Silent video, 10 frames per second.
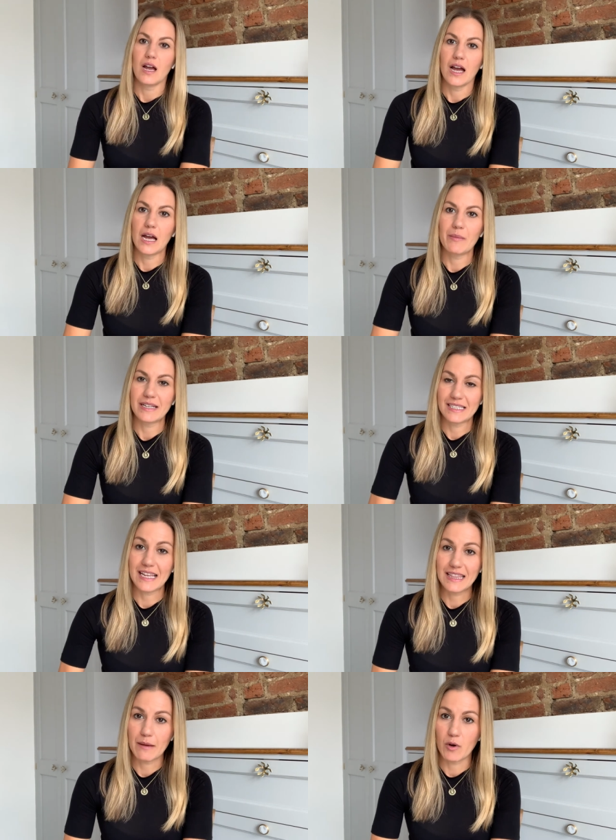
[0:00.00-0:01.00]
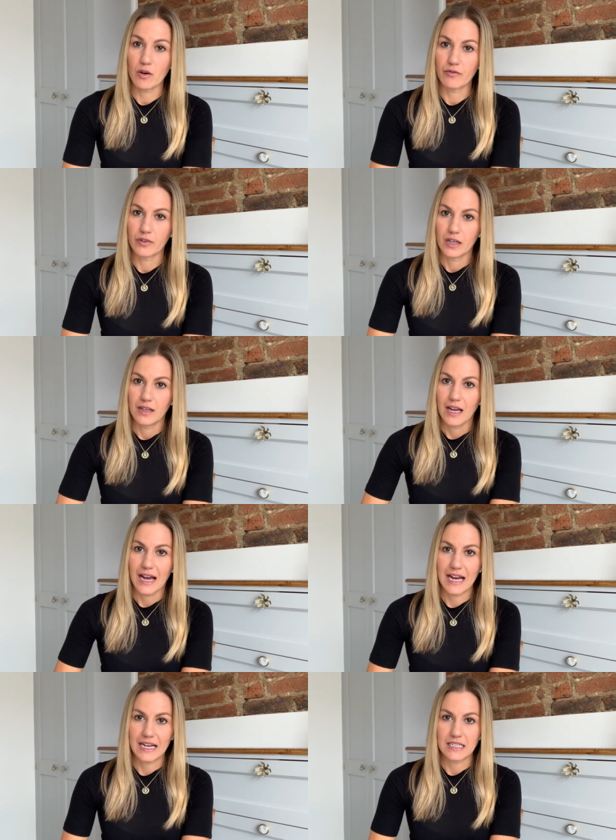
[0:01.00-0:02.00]
And send them off
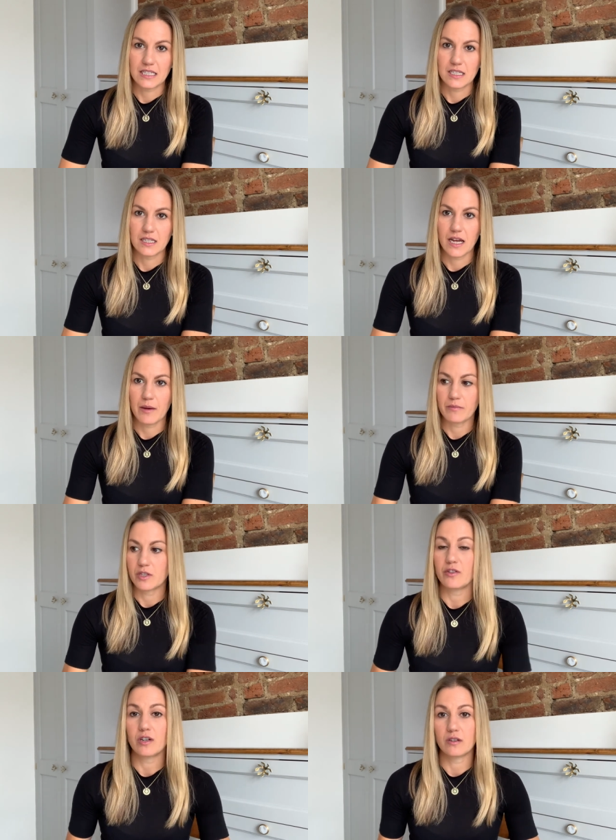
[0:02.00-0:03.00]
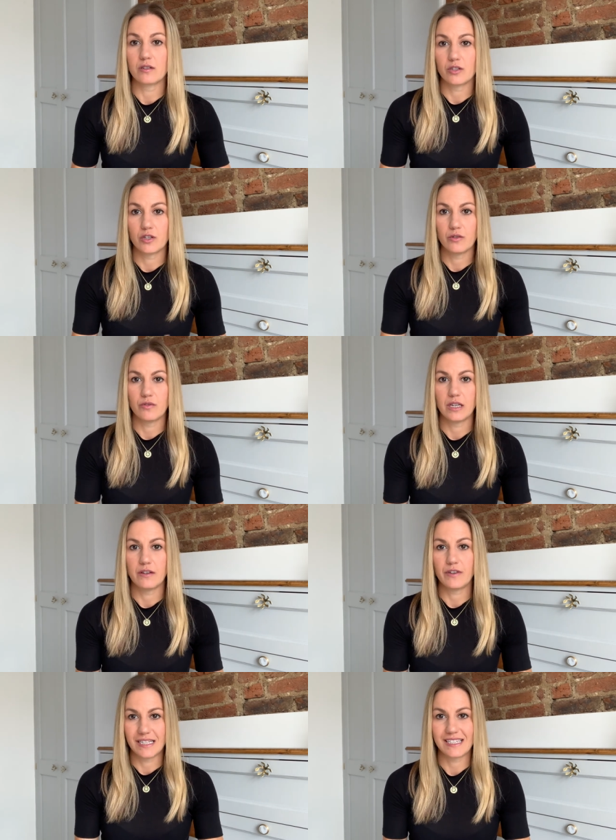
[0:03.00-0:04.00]
and to the
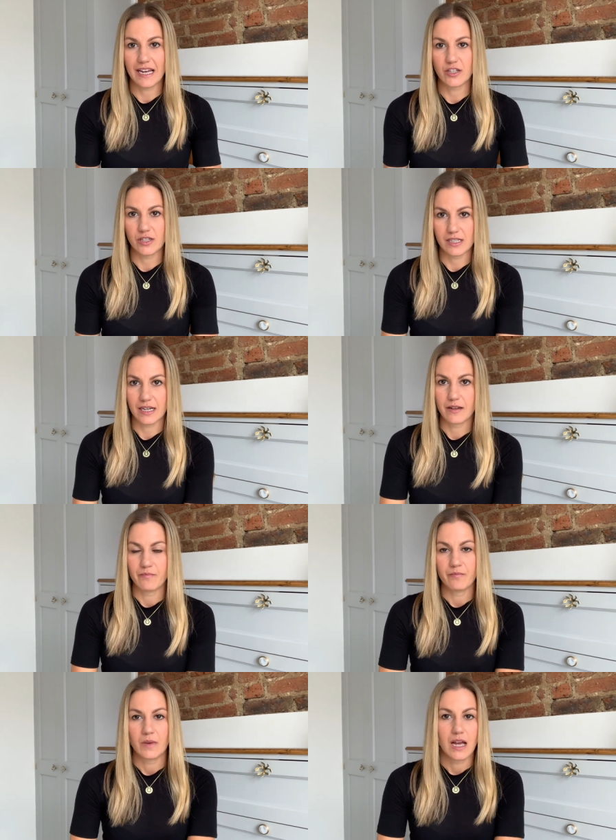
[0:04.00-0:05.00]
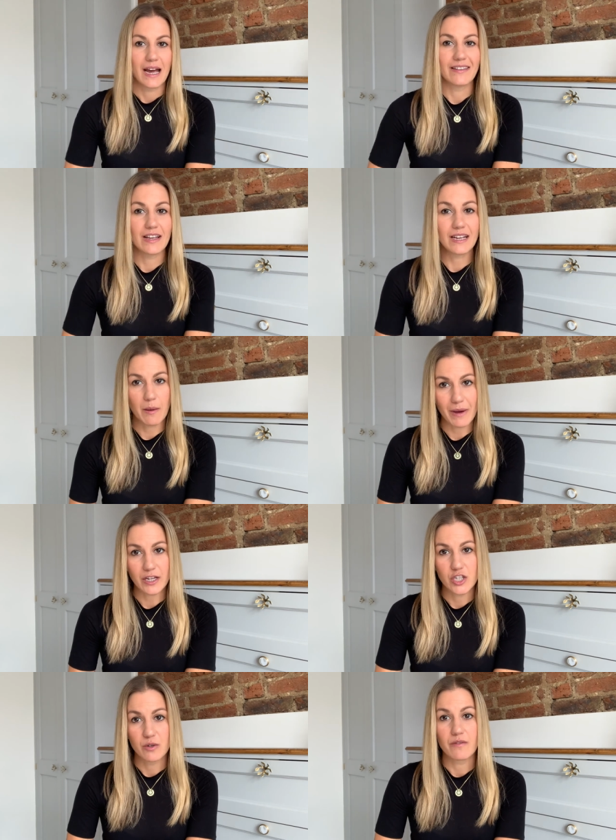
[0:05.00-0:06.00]
fittings agency. And they'll get back
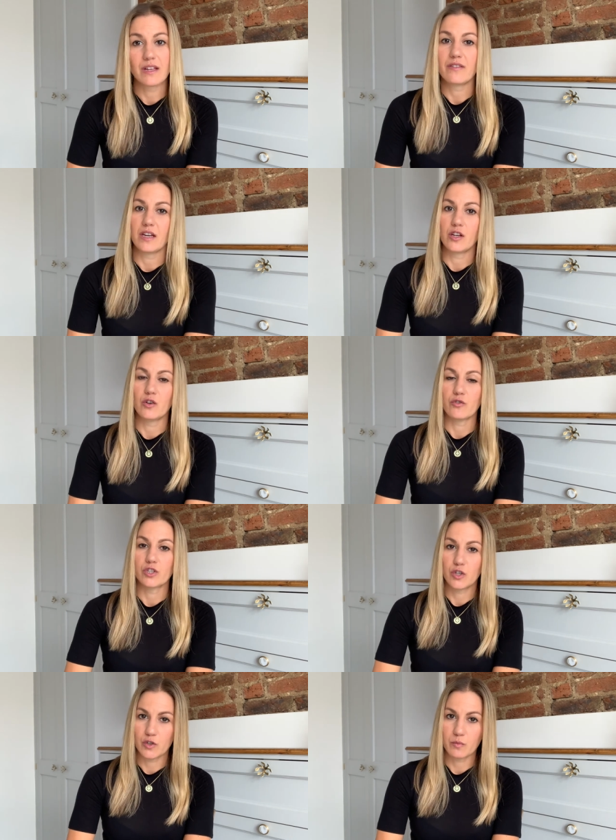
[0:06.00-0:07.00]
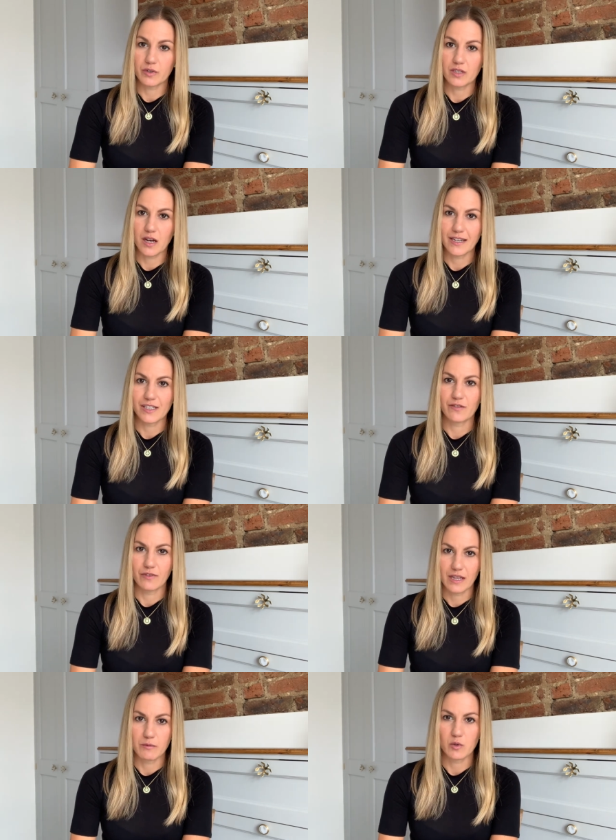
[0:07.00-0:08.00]
to you if they think you're a suitable size for
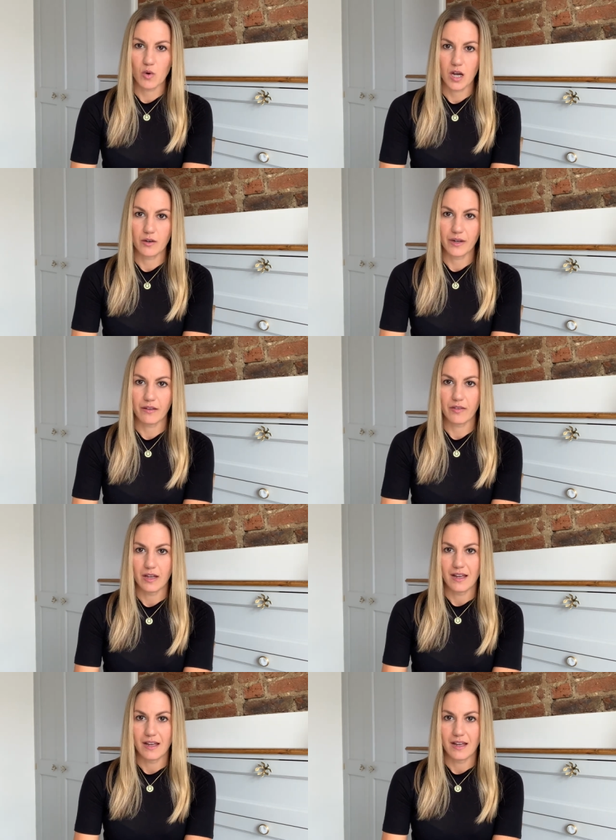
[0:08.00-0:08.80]
them to work with.